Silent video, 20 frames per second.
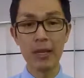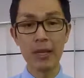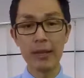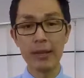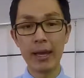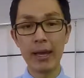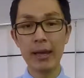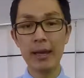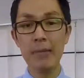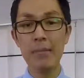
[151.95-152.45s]

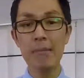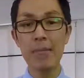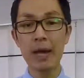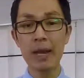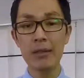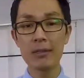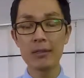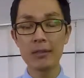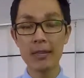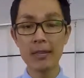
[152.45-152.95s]
Now,
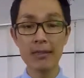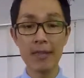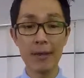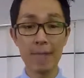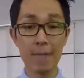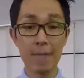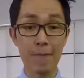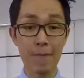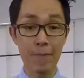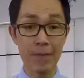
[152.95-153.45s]
imbalance is a
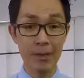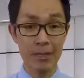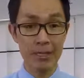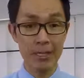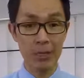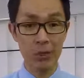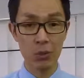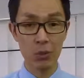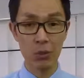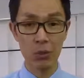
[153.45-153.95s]

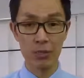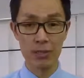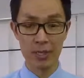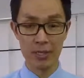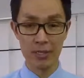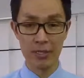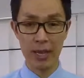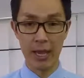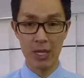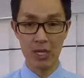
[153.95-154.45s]
physical
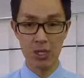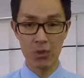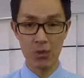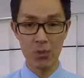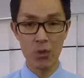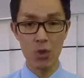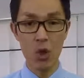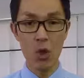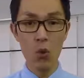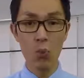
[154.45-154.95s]

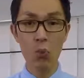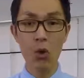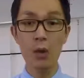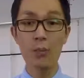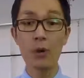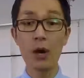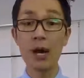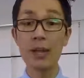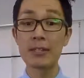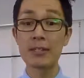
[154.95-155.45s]
sensation
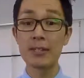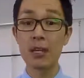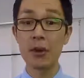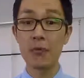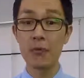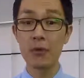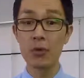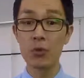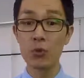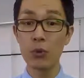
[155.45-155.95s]
whereby
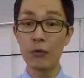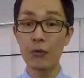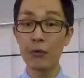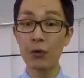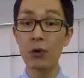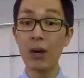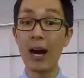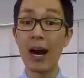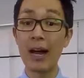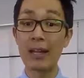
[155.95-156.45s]
sufferers will
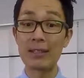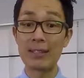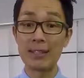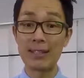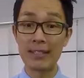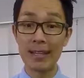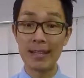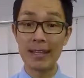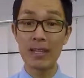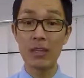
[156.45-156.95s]
feel
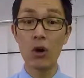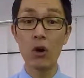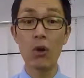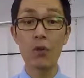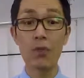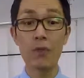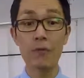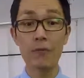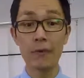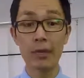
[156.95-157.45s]
unsteady
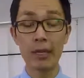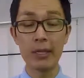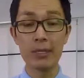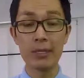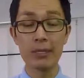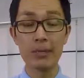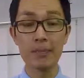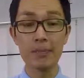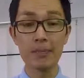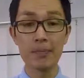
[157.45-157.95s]
on the feet,